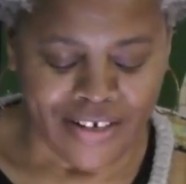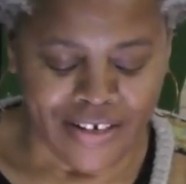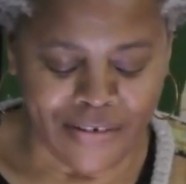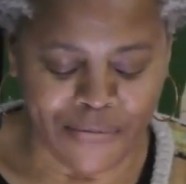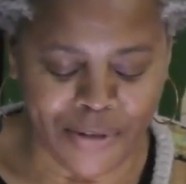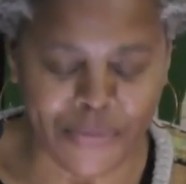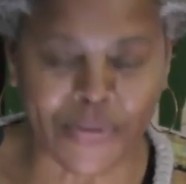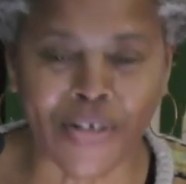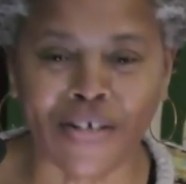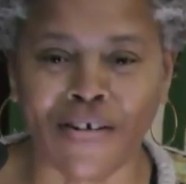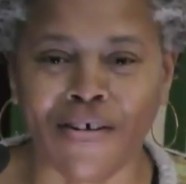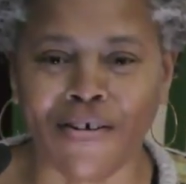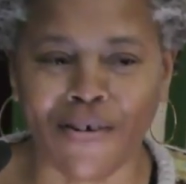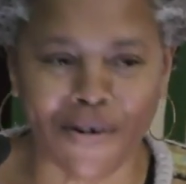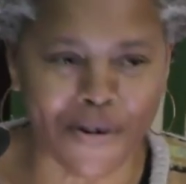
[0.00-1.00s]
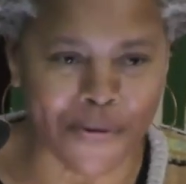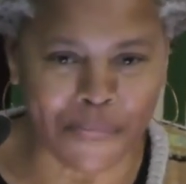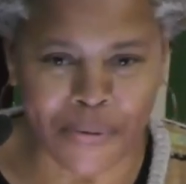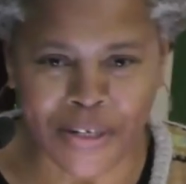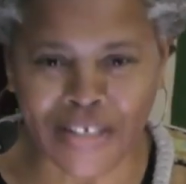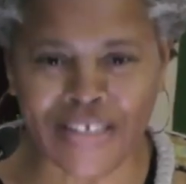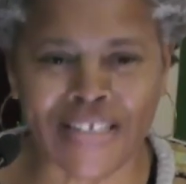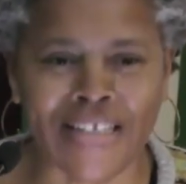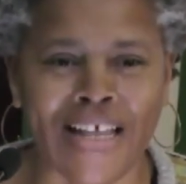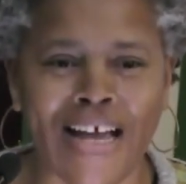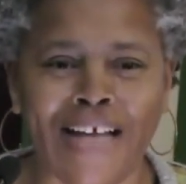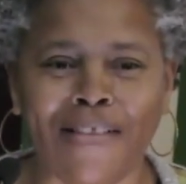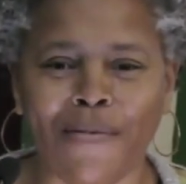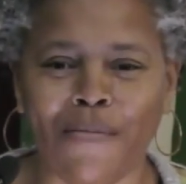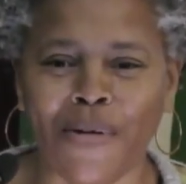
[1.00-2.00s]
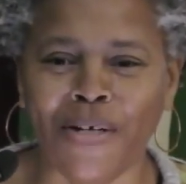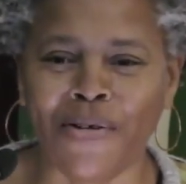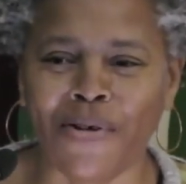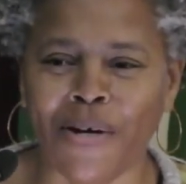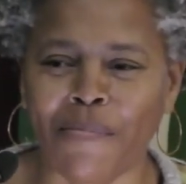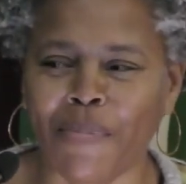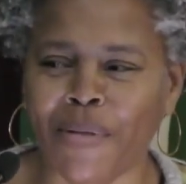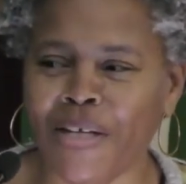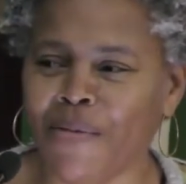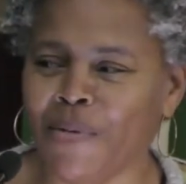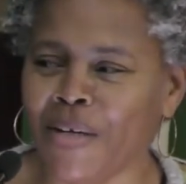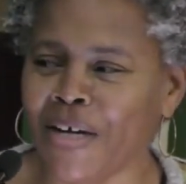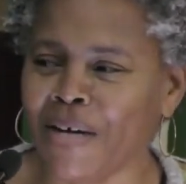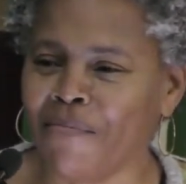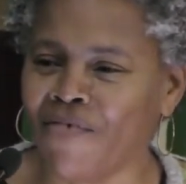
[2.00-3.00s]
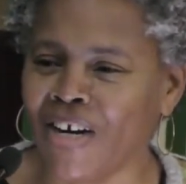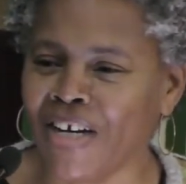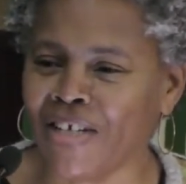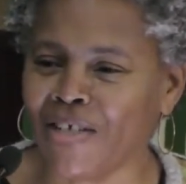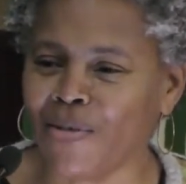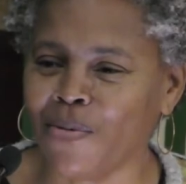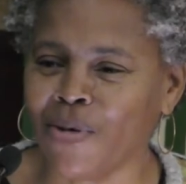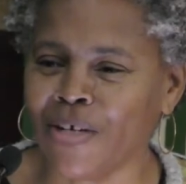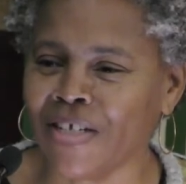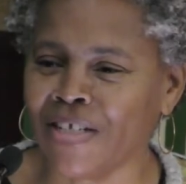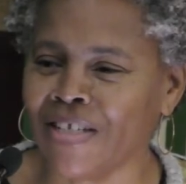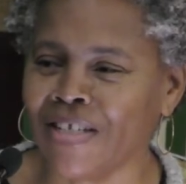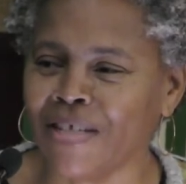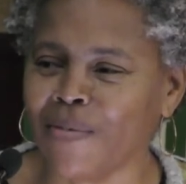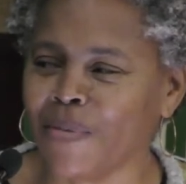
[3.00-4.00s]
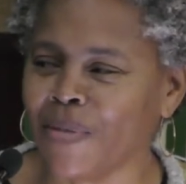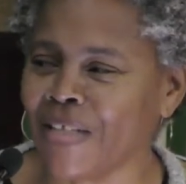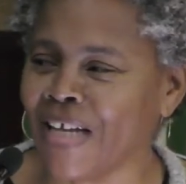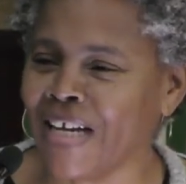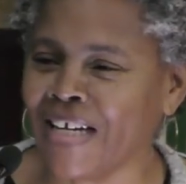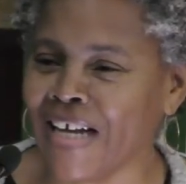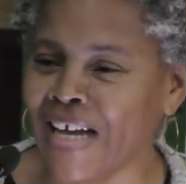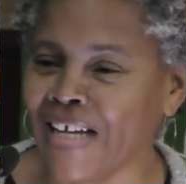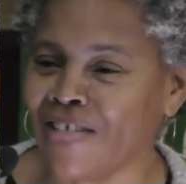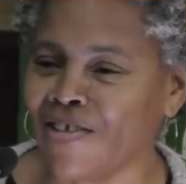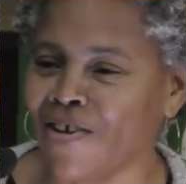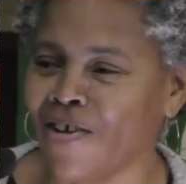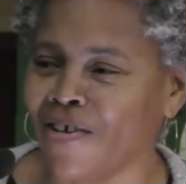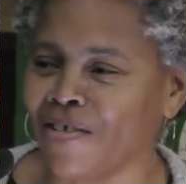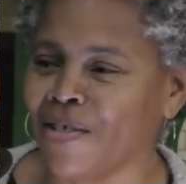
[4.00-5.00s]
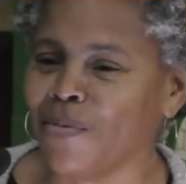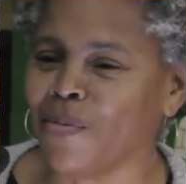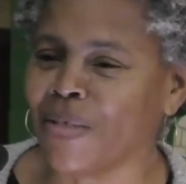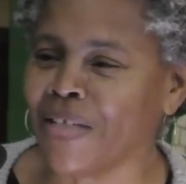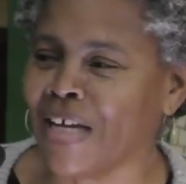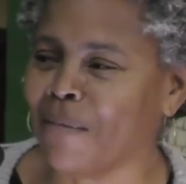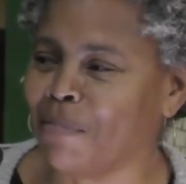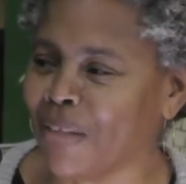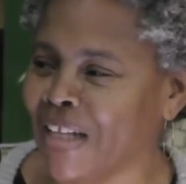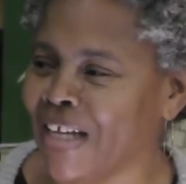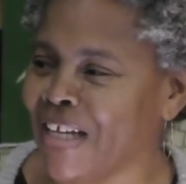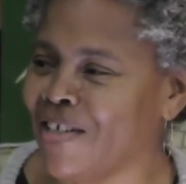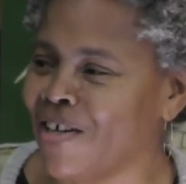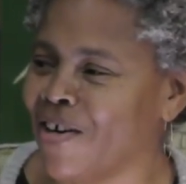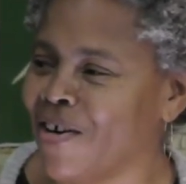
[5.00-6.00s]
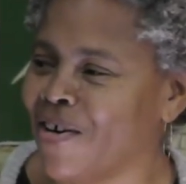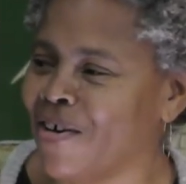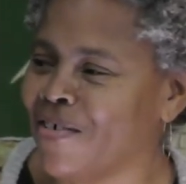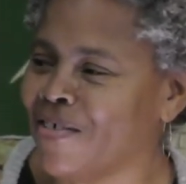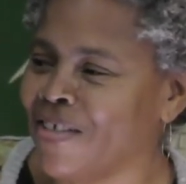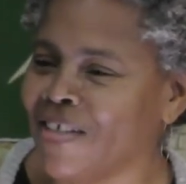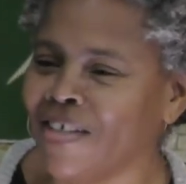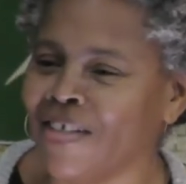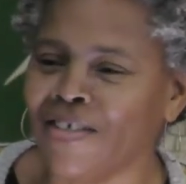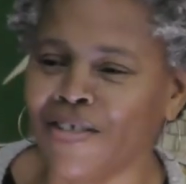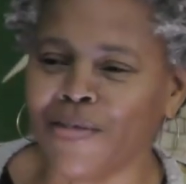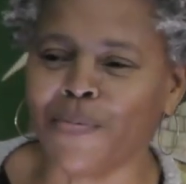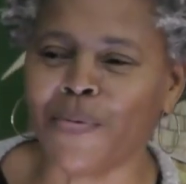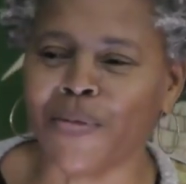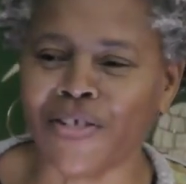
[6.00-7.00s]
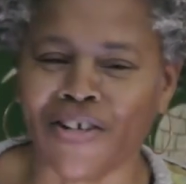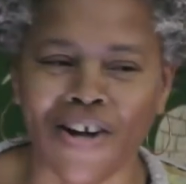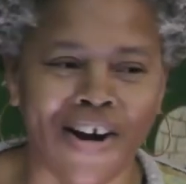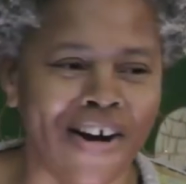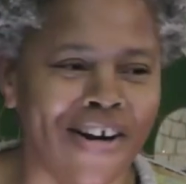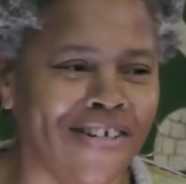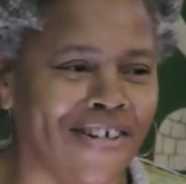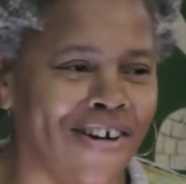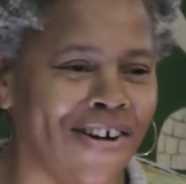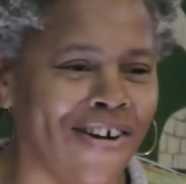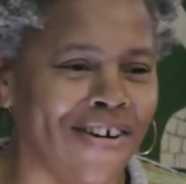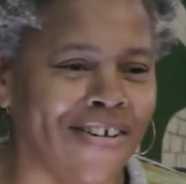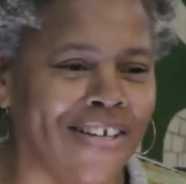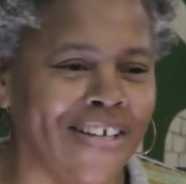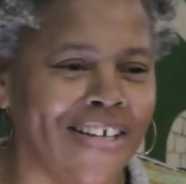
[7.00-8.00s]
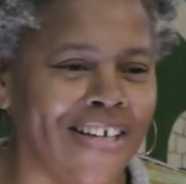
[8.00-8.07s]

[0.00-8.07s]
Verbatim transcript: and we would open and slide the window up and he would come running toward us and this was not a nice dog this was not a play dog this was a guard dog